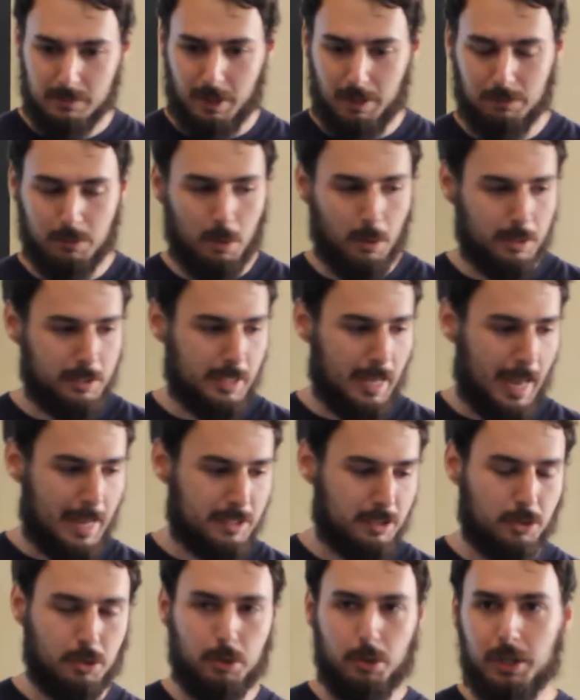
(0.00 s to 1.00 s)
of course,
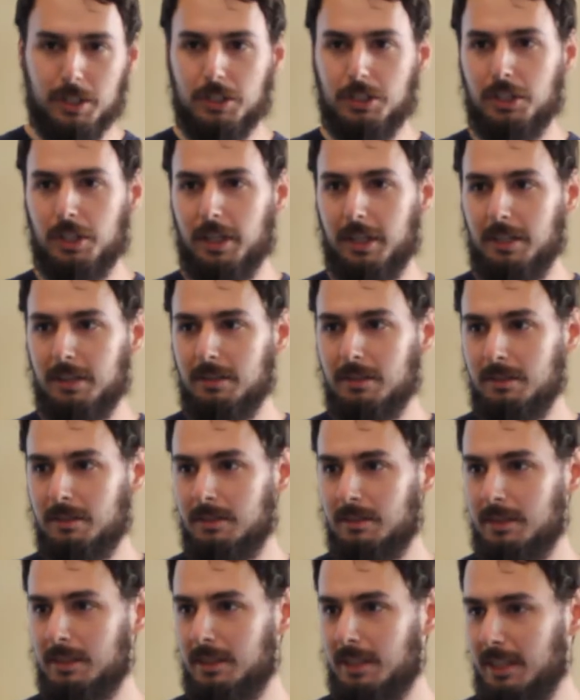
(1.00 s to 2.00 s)
as a Christian,
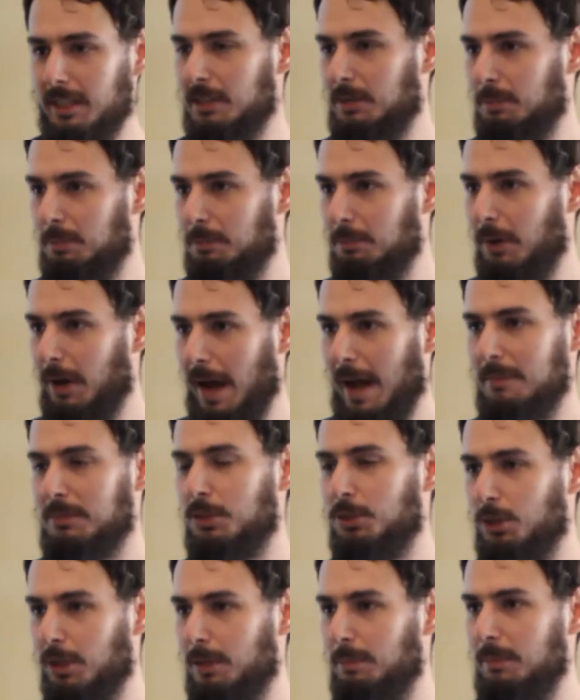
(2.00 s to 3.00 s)
this
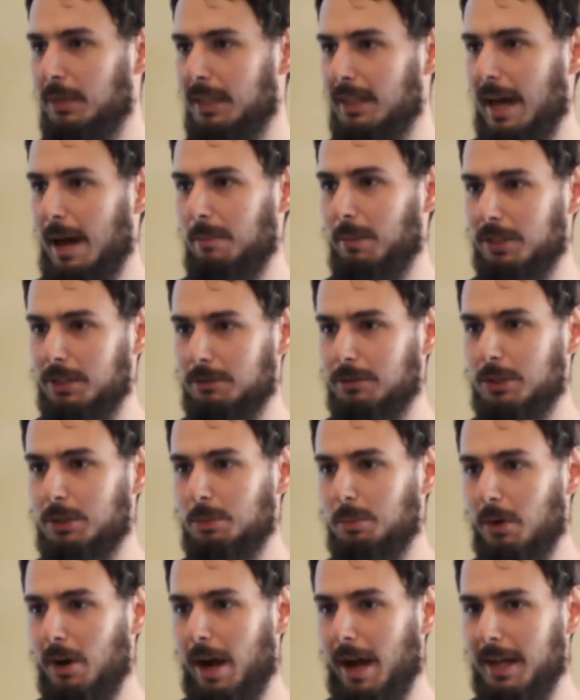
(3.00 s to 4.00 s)
perhaps shouldn't be that much of a
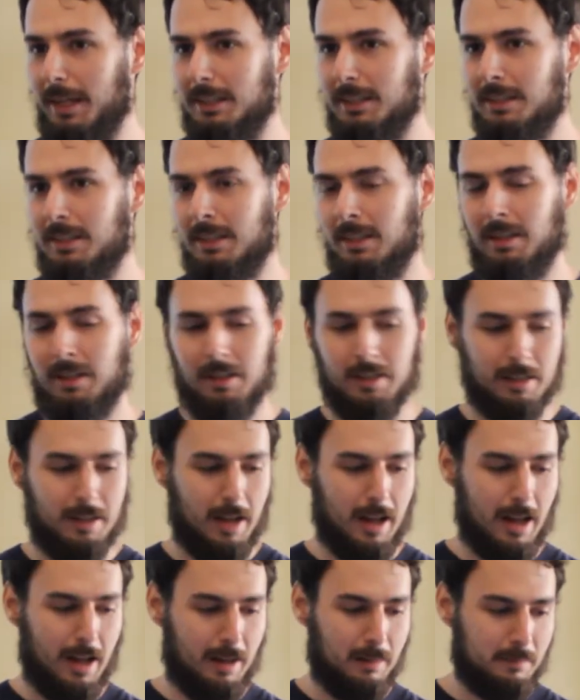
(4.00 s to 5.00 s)
surprise.
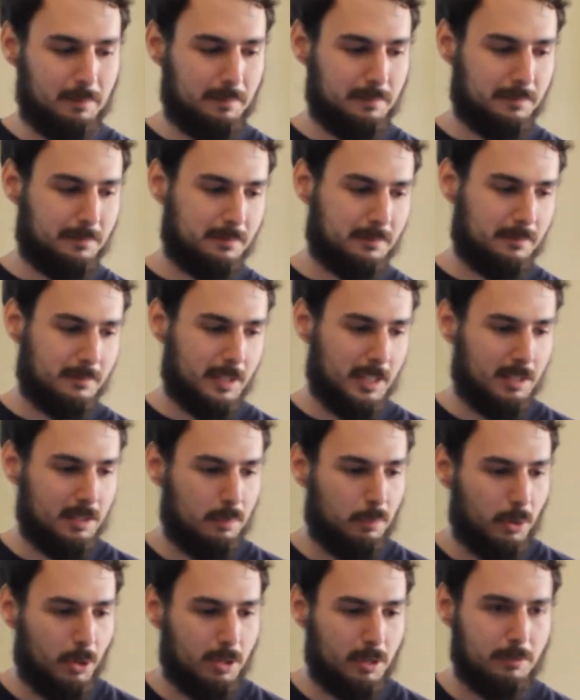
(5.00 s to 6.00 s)
Um, in
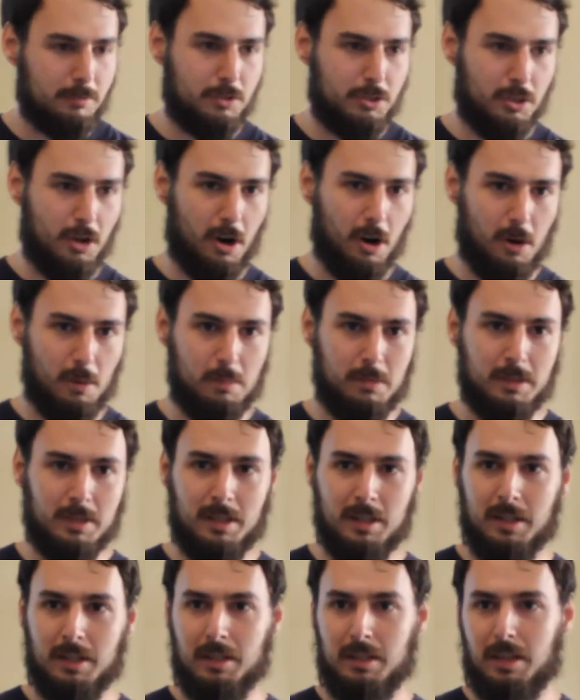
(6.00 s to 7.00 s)
the book of Job,
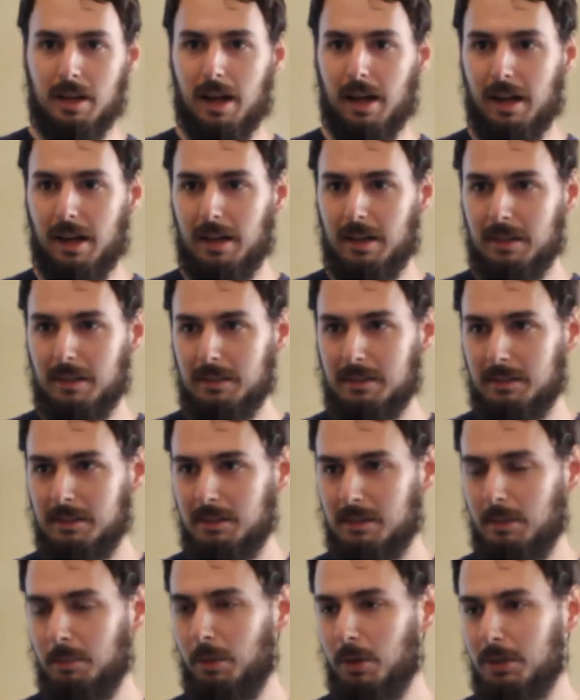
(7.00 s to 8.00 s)
uh,
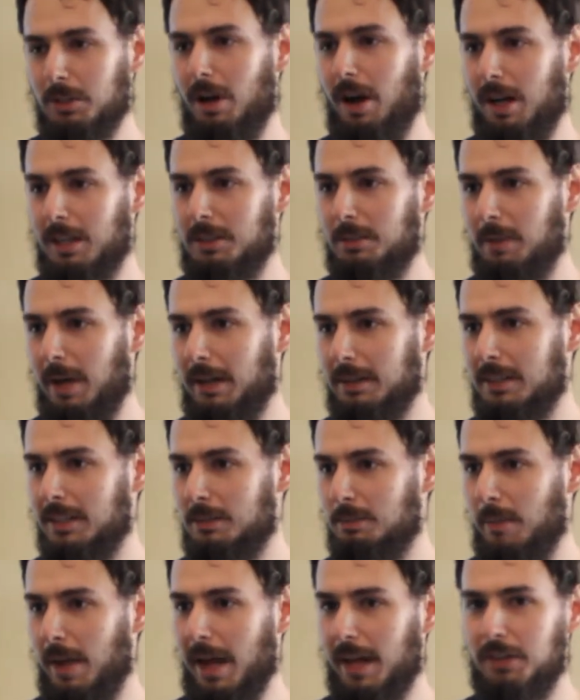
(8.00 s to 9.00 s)
the book talks about
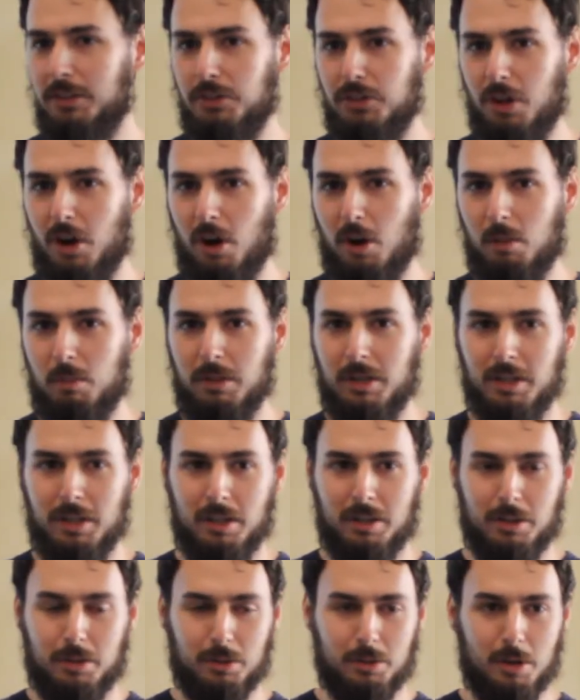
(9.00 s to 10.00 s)
this man, Job,
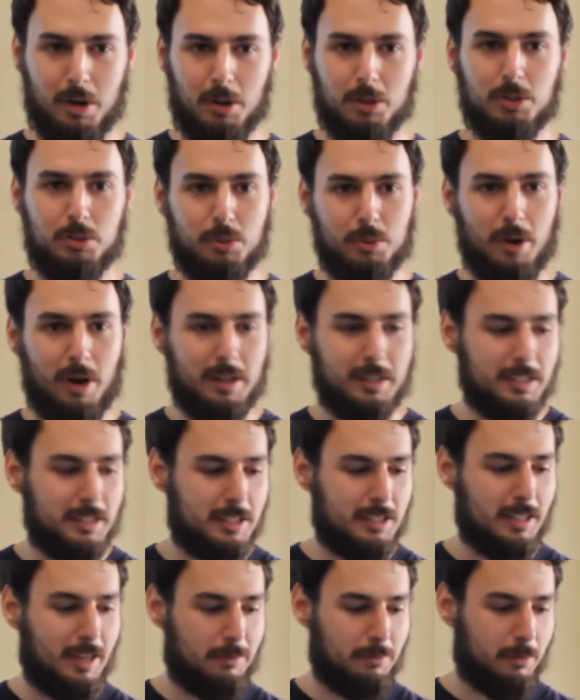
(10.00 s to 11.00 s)
who goes through all
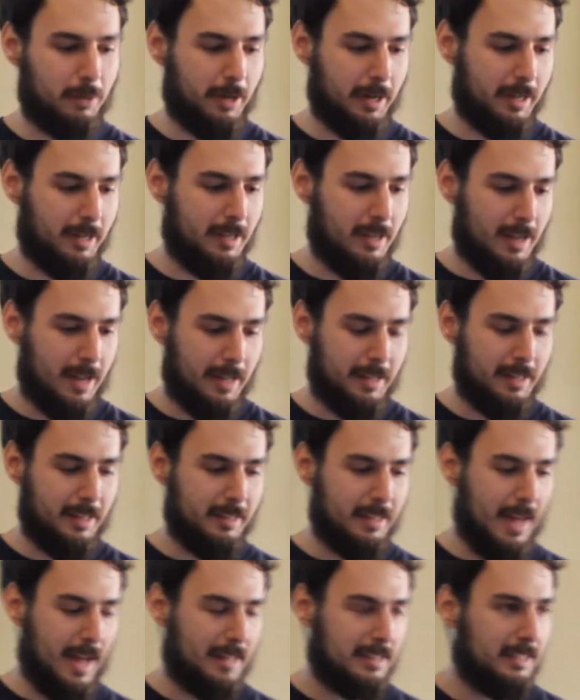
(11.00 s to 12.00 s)
this suffering, and
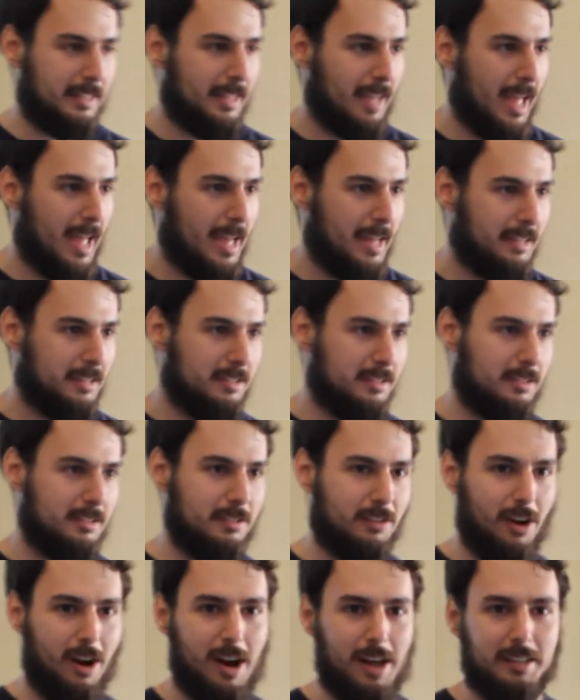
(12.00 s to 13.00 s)
then at the
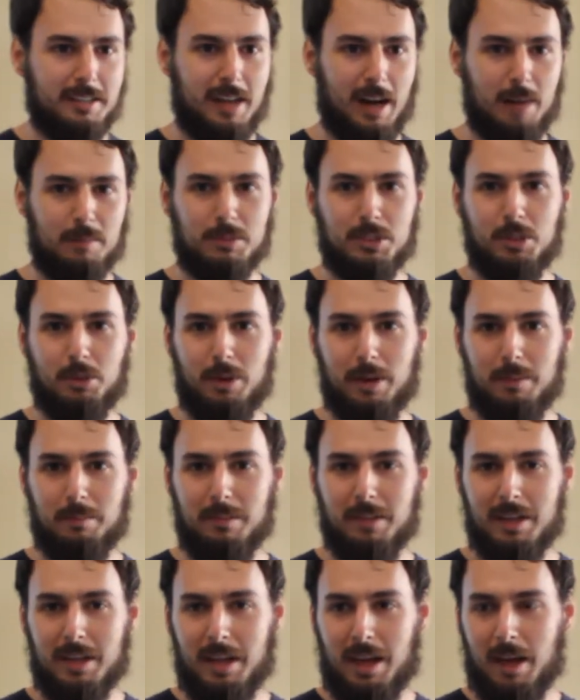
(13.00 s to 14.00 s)
end, God comes to
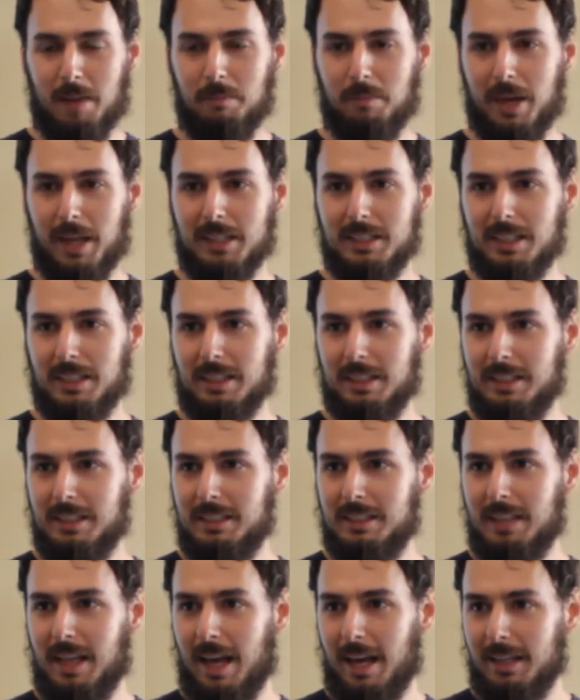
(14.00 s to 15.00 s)
him and basically
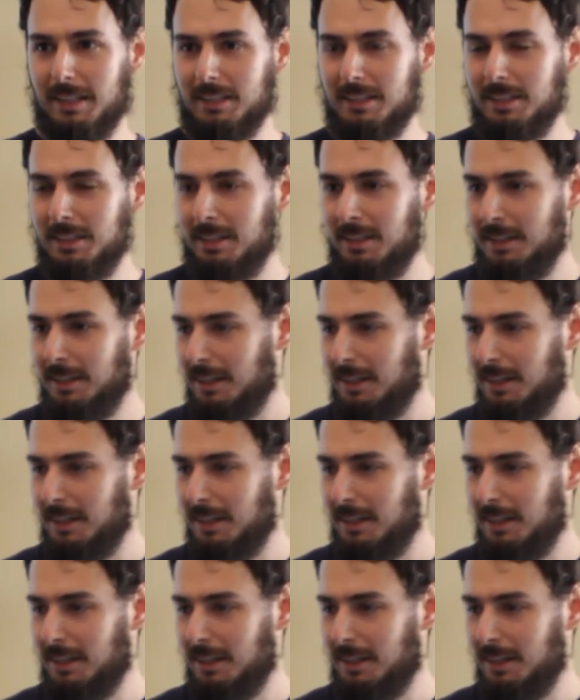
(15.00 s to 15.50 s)
says,